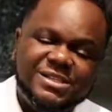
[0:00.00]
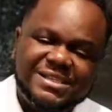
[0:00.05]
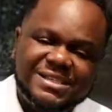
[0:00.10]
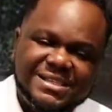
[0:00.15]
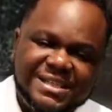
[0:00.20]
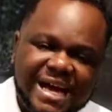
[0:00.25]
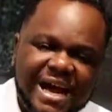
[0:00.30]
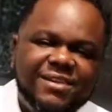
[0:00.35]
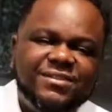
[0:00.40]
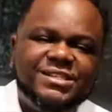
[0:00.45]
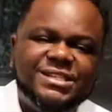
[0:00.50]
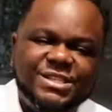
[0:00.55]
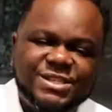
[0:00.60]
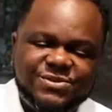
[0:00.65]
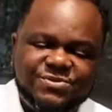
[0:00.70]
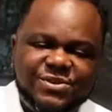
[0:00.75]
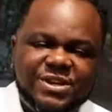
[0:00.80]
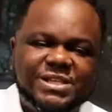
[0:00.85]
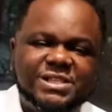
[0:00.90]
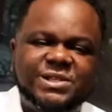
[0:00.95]
that is the
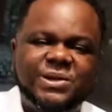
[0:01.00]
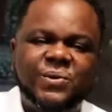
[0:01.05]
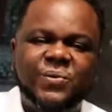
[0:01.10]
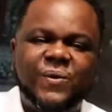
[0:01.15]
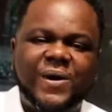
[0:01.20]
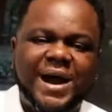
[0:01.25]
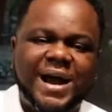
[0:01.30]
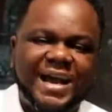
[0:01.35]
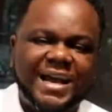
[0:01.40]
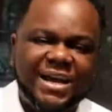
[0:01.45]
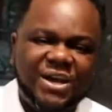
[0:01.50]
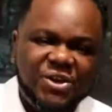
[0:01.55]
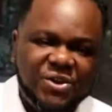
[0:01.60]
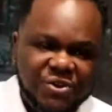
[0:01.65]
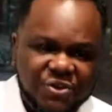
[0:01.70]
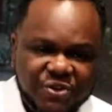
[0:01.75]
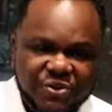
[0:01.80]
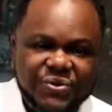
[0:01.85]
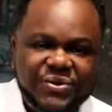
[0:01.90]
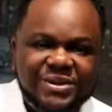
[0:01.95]
reason why
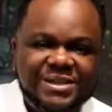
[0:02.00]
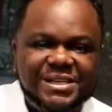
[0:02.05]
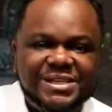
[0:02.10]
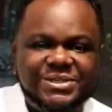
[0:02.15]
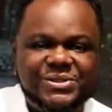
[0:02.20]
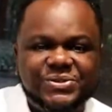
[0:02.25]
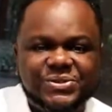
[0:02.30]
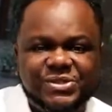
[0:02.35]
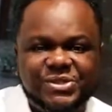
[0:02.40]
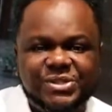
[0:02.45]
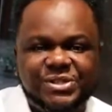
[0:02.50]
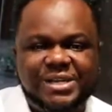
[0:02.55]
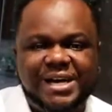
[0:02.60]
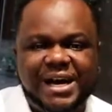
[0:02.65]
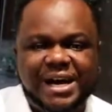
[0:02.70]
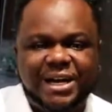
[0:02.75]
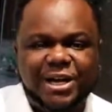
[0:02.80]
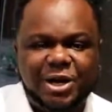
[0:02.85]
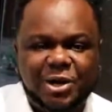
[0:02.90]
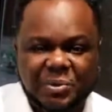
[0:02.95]
you need to
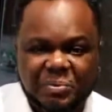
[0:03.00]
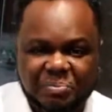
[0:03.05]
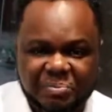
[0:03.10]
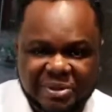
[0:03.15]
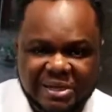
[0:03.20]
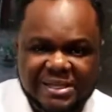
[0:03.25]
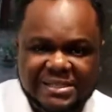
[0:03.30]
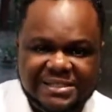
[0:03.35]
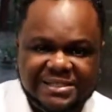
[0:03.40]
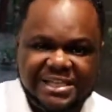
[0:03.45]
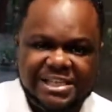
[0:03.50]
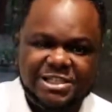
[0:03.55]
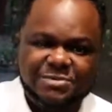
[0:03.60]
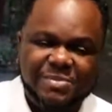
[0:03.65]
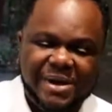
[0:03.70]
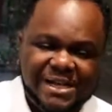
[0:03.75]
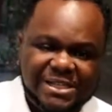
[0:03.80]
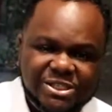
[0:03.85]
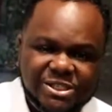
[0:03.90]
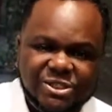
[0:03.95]
start a business
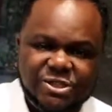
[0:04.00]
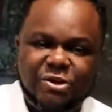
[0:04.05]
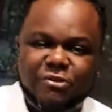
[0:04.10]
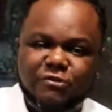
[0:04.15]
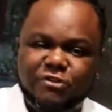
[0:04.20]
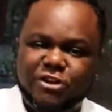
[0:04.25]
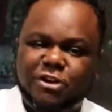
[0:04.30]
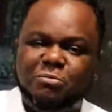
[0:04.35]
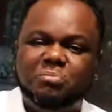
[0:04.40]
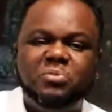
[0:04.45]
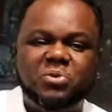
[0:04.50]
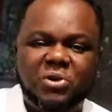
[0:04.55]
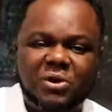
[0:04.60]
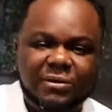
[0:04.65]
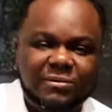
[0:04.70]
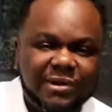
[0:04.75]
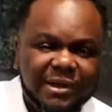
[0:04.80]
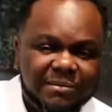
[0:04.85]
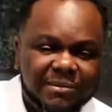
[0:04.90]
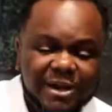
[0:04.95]
by solving a
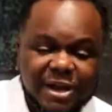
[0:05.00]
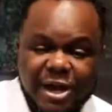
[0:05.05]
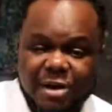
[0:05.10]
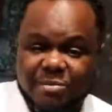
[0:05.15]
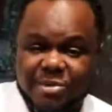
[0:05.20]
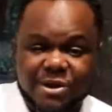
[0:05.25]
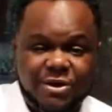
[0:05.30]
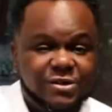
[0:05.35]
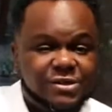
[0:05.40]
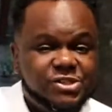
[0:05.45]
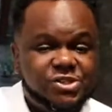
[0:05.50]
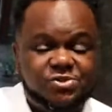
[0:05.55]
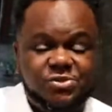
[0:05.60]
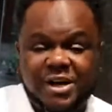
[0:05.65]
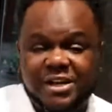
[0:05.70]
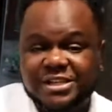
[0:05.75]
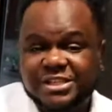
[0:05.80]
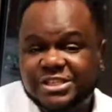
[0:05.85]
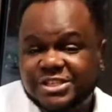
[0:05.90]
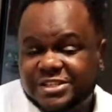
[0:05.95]
problem, because
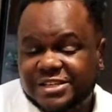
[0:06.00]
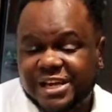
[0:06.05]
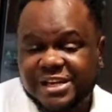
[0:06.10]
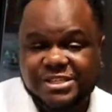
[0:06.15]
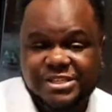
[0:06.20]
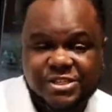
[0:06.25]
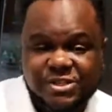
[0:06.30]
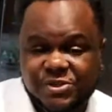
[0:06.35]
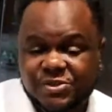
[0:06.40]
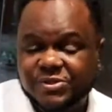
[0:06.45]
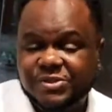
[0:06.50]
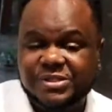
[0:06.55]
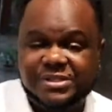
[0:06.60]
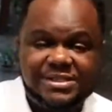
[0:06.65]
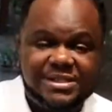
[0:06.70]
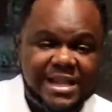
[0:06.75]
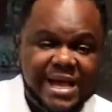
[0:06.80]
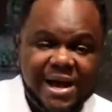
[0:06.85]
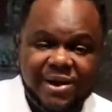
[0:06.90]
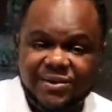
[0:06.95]
traditional schools
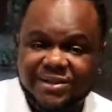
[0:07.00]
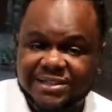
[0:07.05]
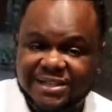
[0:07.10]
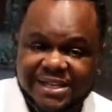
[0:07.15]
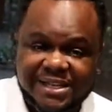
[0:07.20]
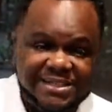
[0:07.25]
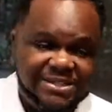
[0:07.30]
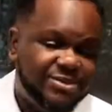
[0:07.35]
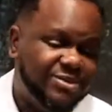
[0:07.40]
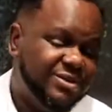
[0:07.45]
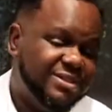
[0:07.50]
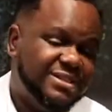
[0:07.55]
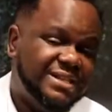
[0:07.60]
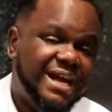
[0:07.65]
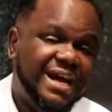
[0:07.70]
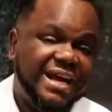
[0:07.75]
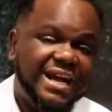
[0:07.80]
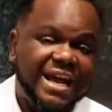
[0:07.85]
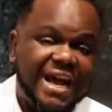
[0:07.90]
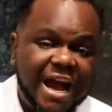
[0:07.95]
nowadays does
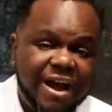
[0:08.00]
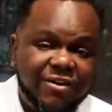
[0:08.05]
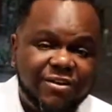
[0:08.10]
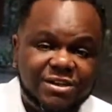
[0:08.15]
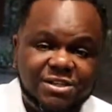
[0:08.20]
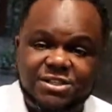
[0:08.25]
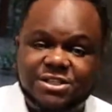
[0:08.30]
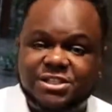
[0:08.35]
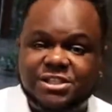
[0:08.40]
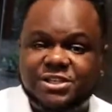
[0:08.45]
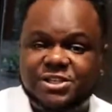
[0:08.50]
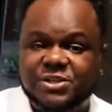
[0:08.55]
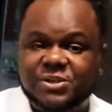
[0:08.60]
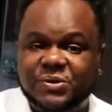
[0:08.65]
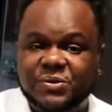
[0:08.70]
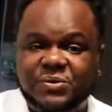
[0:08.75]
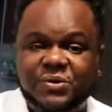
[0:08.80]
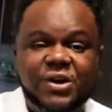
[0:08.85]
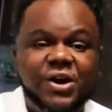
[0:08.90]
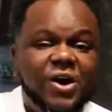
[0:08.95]
not guarantee
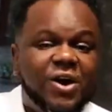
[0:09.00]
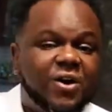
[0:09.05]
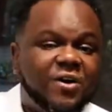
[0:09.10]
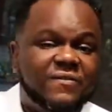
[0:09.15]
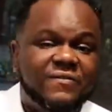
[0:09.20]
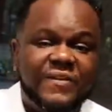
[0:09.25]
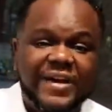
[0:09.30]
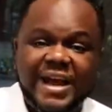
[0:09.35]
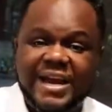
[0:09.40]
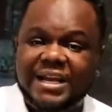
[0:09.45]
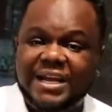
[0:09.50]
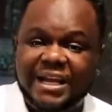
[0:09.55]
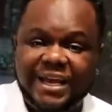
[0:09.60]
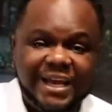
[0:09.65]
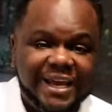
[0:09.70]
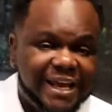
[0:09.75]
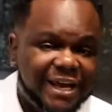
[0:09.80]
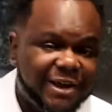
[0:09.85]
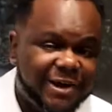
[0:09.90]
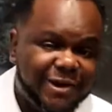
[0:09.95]
you of any
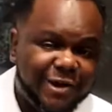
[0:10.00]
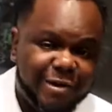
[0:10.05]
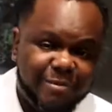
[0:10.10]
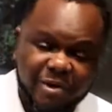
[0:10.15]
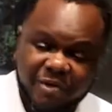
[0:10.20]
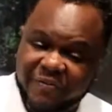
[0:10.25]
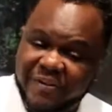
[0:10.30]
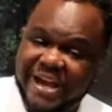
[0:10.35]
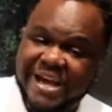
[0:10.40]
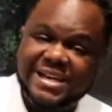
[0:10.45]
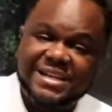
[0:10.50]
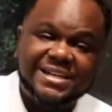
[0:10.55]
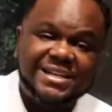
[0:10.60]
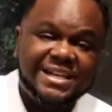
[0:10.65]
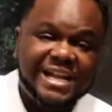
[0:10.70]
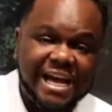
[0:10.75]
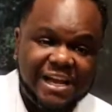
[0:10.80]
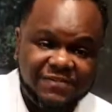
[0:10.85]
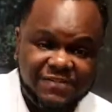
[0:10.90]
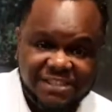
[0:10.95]
income, of any
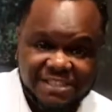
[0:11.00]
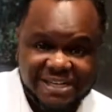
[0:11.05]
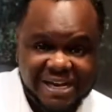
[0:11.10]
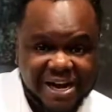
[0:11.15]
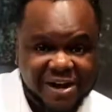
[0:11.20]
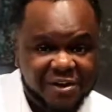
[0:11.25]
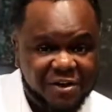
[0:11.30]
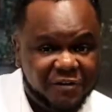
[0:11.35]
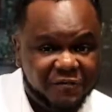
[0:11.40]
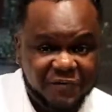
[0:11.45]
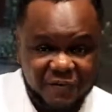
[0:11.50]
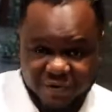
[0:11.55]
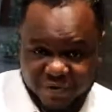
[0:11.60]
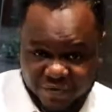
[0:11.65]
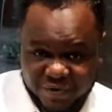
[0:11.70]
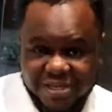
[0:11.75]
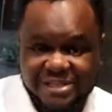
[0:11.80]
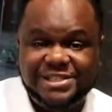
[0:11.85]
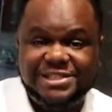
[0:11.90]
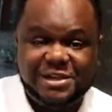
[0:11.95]
lifestyle of the
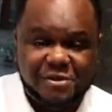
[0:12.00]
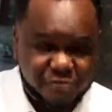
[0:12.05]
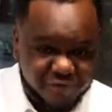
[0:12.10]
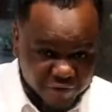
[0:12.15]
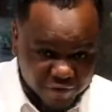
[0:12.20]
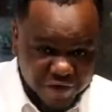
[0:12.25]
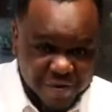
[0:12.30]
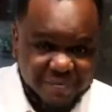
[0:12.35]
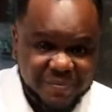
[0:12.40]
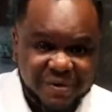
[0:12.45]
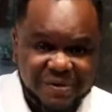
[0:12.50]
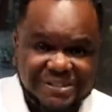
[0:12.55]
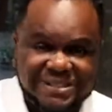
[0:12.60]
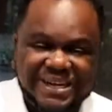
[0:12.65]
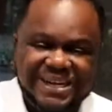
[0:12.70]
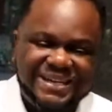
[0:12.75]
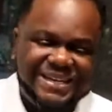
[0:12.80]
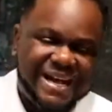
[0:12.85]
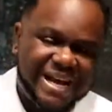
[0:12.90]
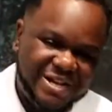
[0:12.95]
rich and famous
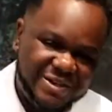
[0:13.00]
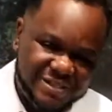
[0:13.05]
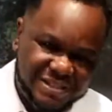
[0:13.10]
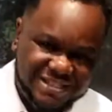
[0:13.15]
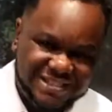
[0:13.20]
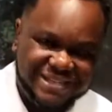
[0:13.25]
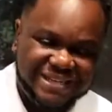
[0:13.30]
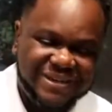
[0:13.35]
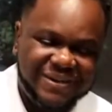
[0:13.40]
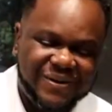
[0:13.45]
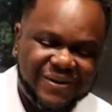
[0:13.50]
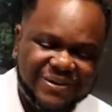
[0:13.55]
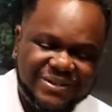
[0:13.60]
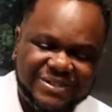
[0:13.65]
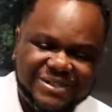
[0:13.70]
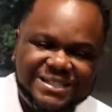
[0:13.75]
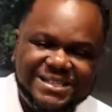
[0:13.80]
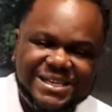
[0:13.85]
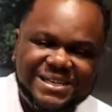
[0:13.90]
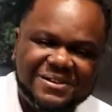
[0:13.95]
that you see on your
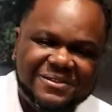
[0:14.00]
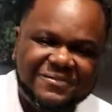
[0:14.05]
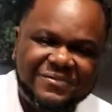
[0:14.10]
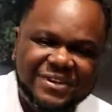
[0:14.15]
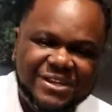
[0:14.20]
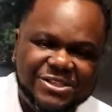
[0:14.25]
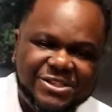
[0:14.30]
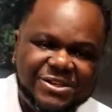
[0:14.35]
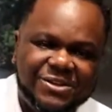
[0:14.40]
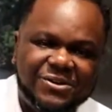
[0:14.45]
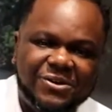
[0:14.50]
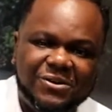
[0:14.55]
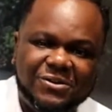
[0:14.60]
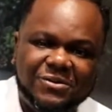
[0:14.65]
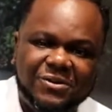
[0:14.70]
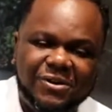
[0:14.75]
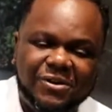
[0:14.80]
television or